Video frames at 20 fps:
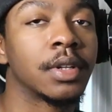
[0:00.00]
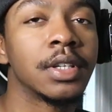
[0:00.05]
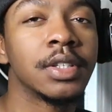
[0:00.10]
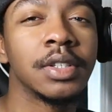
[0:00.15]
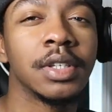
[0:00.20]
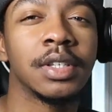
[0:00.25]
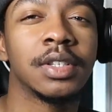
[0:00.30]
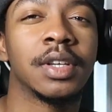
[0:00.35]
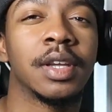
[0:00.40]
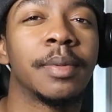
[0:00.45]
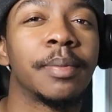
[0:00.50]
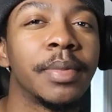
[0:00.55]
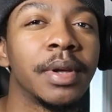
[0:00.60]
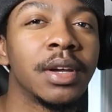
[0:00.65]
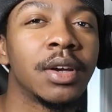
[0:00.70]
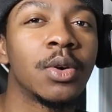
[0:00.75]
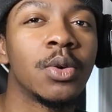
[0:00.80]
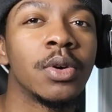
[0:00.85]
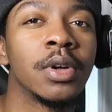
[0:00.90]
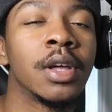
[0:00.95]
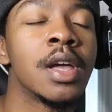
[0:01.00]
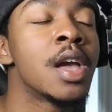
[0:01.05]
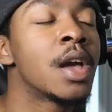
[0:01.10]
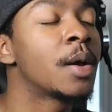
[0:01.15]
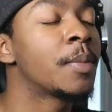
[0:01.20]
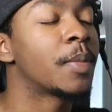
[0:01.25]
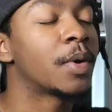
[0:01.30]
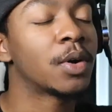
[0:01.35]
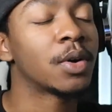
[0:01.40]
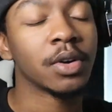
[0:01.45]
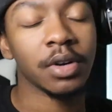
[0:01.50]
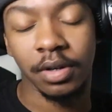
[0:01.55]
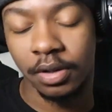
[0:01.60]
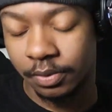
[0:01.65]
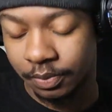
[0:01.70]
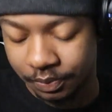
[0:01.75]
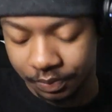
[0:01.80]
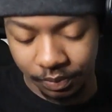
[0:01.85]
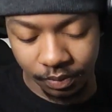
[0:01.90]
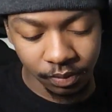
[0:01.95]
This nigga said Bitcoin, but hold
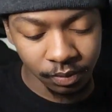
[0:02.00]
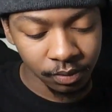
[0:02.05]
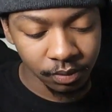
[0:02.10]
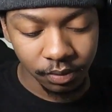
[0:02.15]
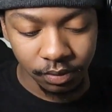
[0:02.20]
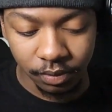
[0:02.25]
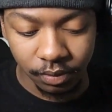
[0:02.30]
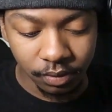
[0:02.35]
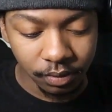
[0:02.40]
on.